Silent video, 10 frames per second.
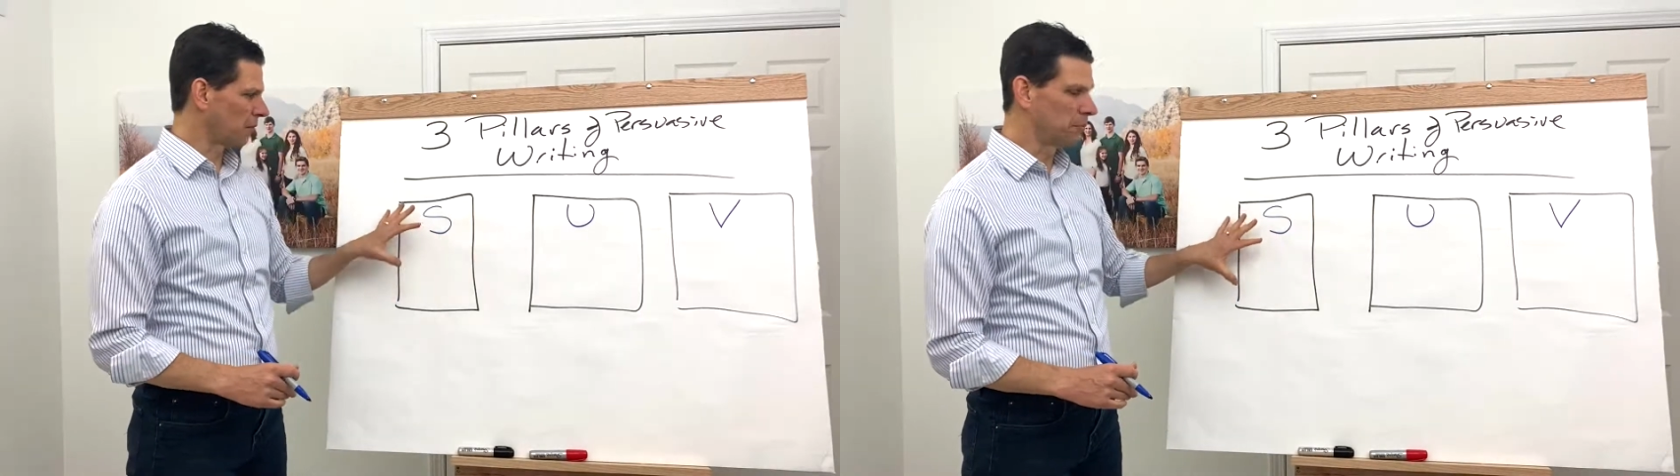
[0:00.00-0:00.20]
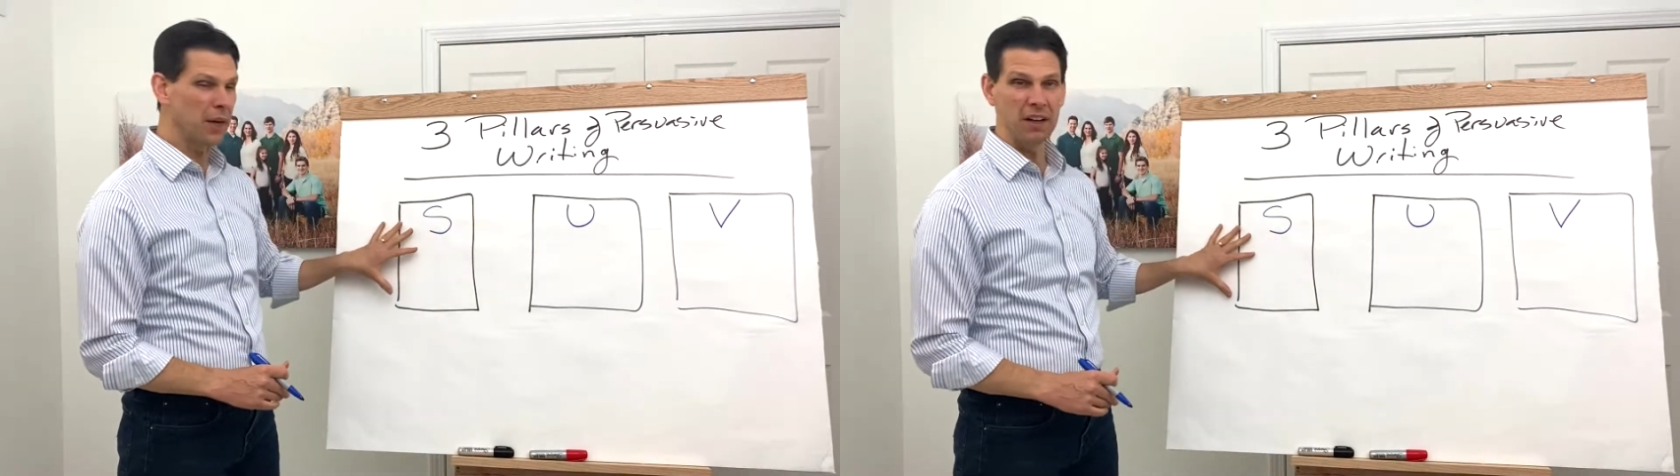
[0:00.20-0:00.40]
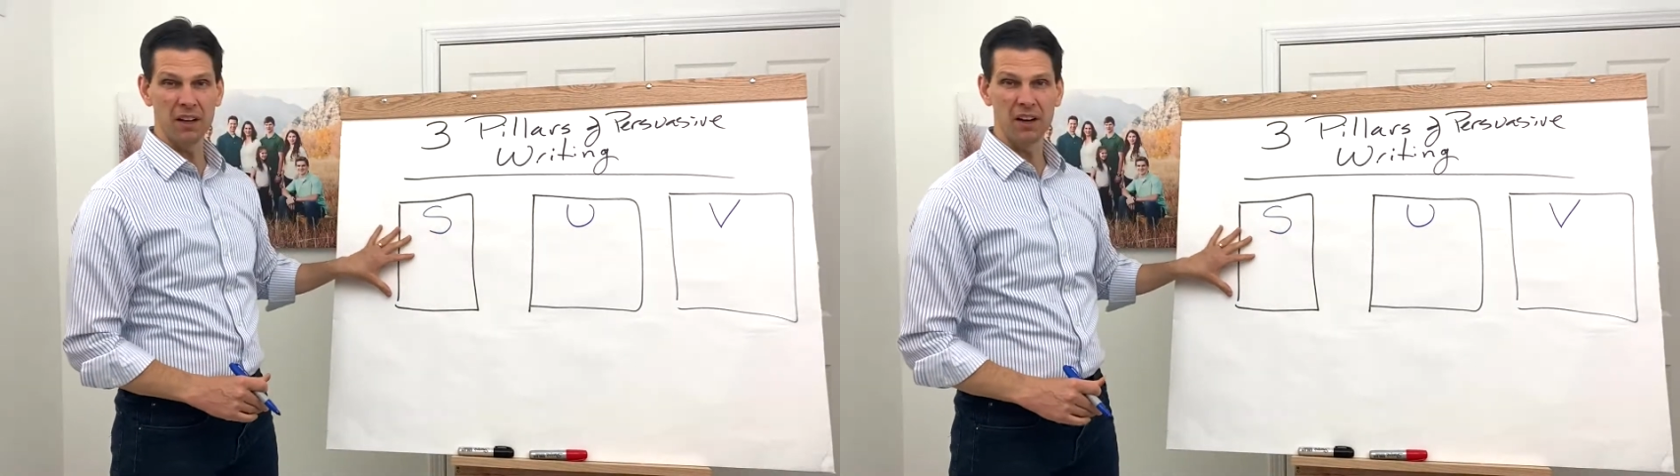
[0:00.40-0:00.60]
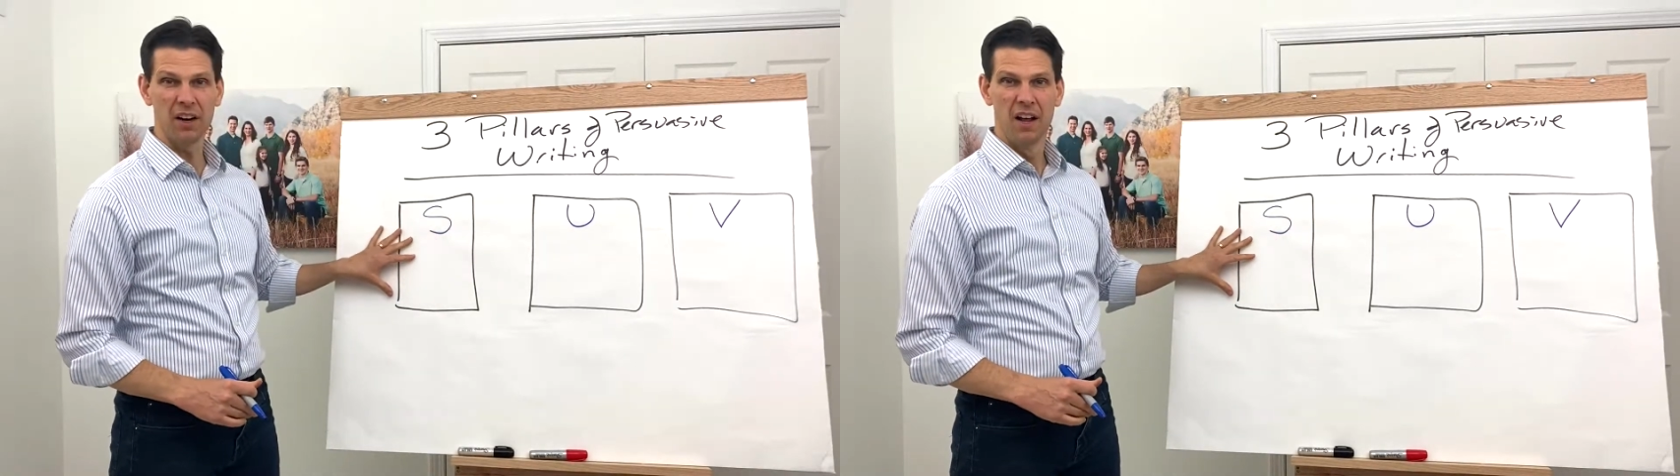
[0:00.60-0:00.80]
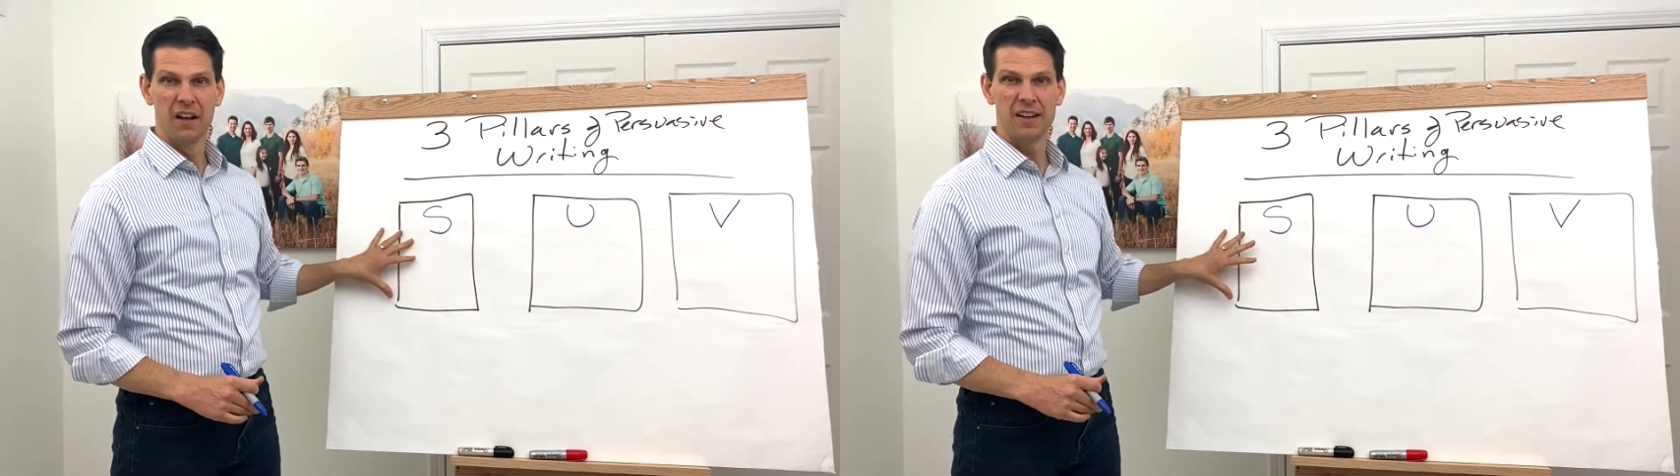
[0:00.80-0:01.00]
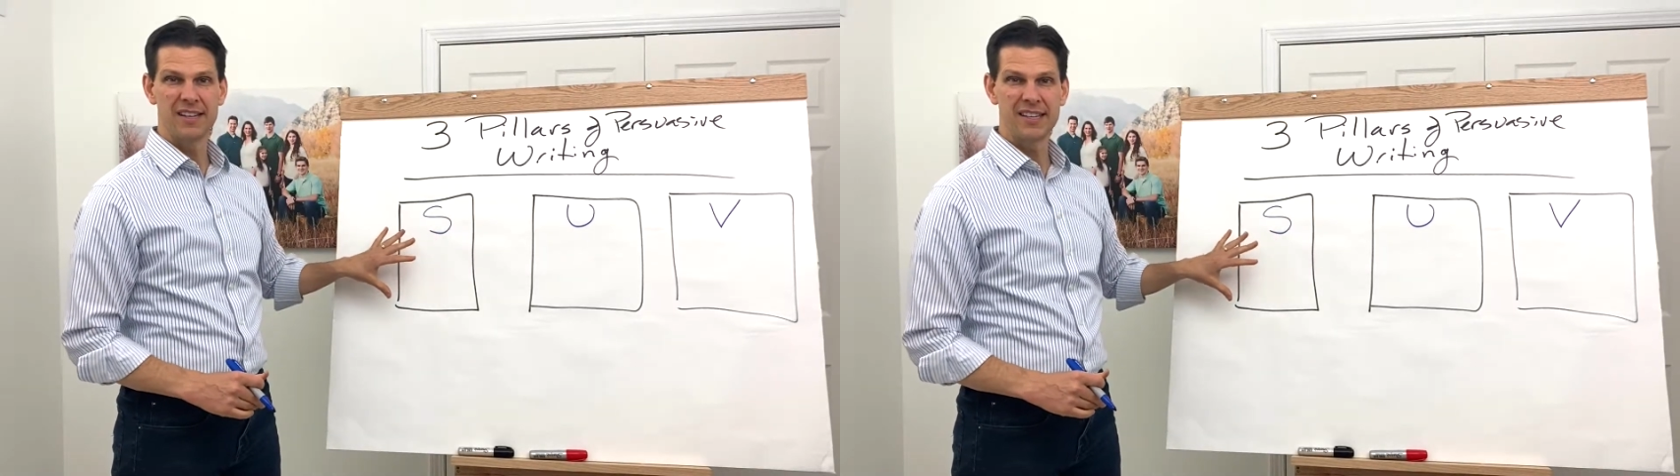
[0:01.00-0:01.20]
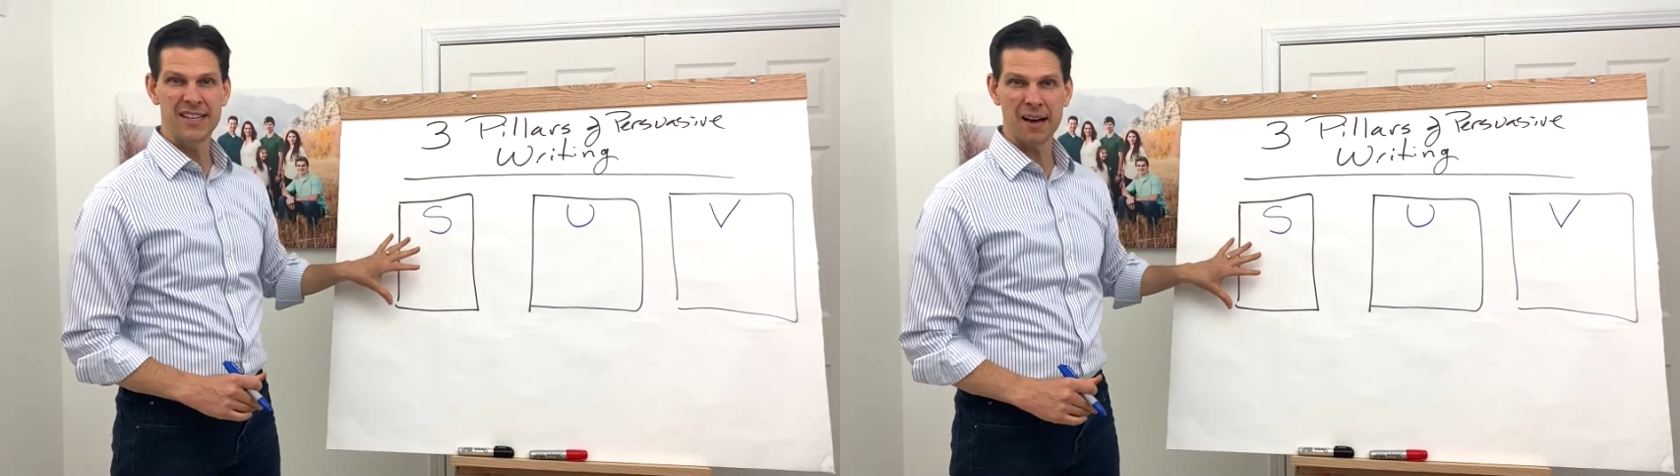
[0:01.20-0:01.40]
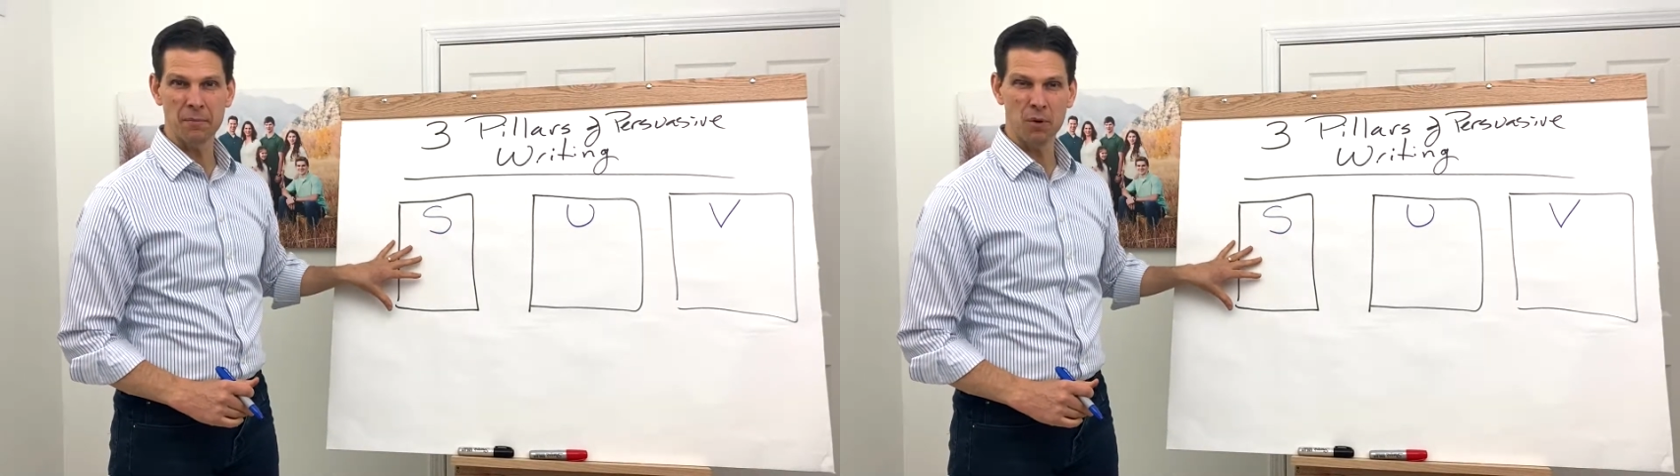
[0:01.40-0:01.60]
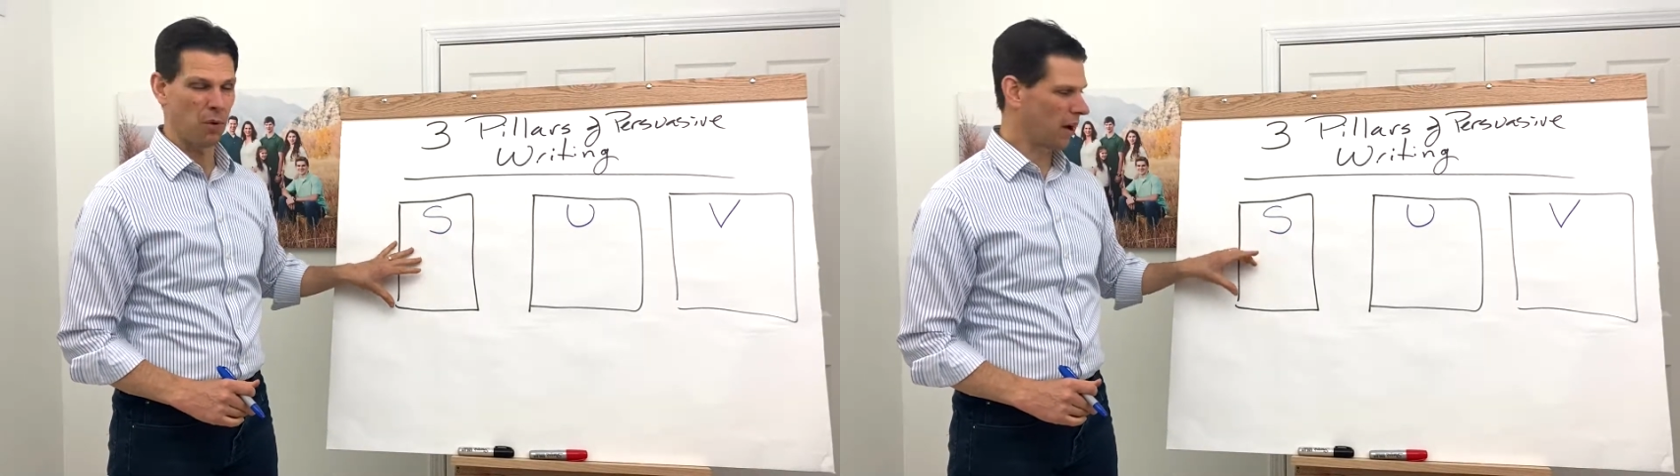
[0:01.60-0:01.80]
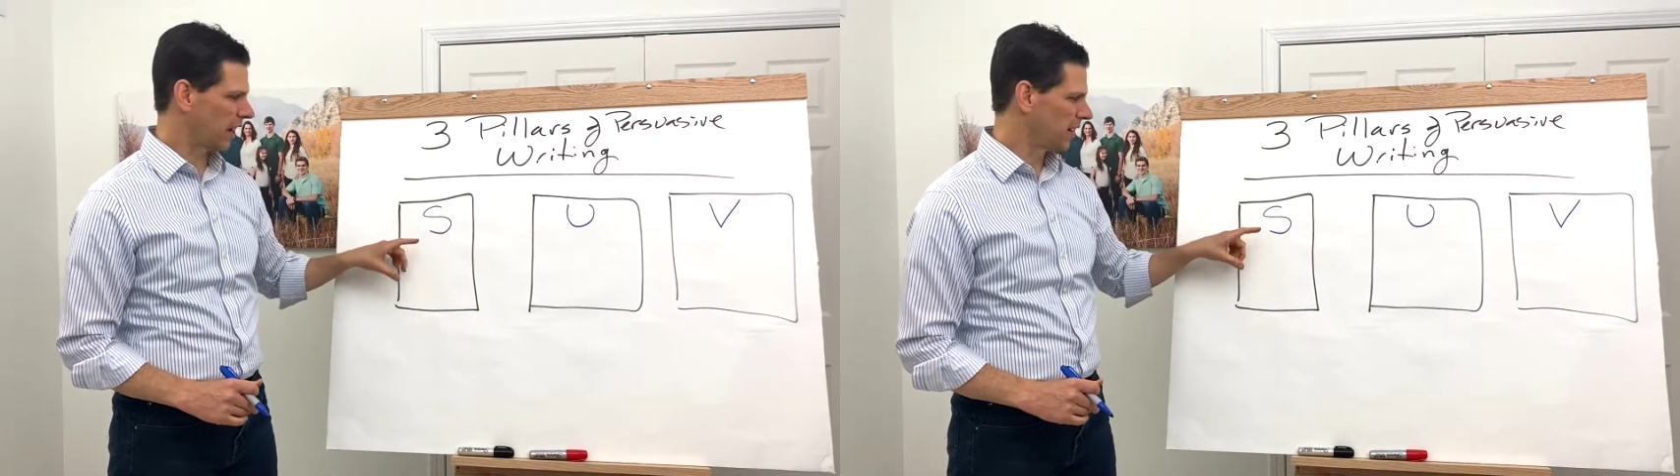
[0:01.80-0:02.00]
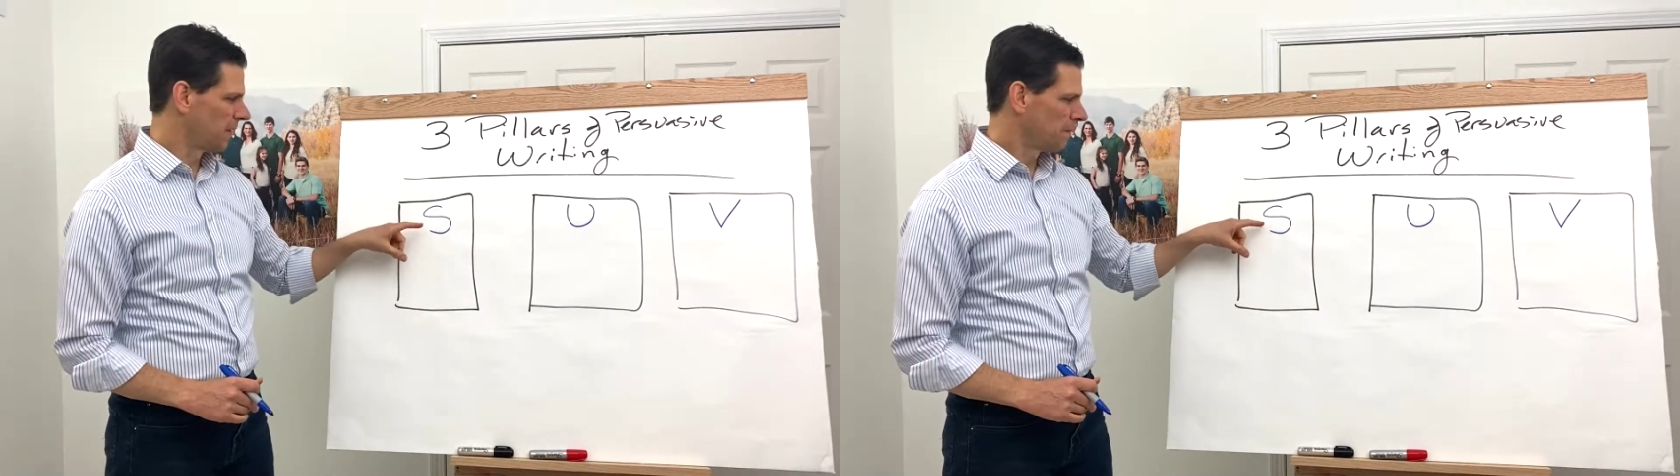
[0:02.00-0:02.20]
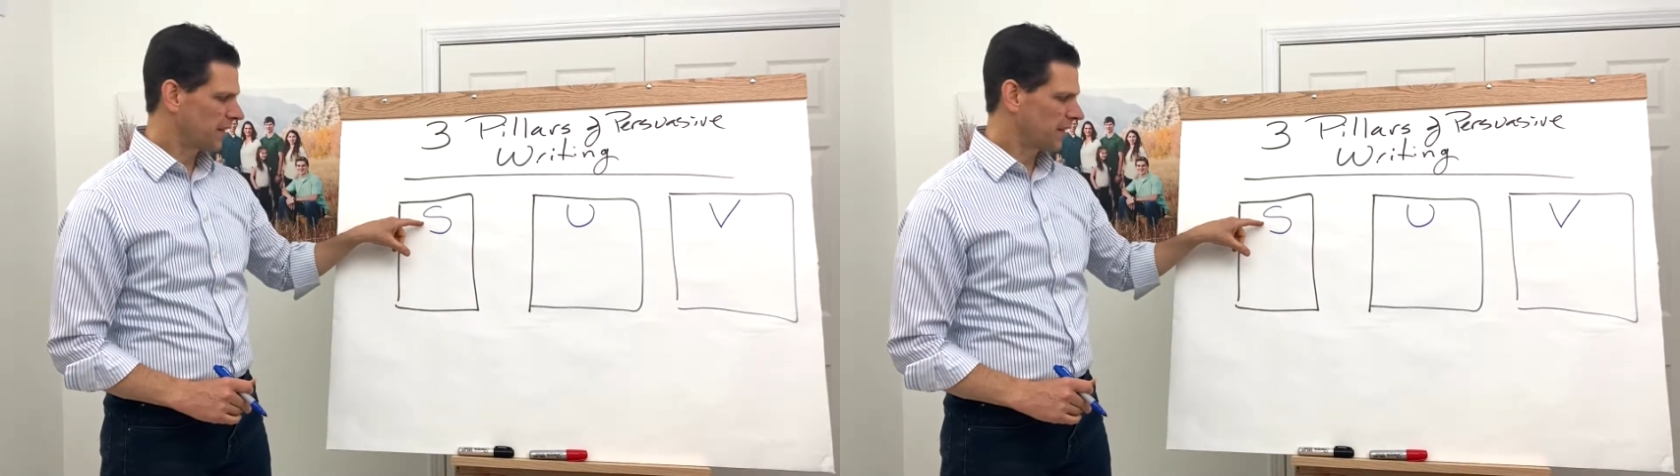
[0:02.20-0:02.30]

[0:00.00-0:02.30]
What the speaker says: pillar #1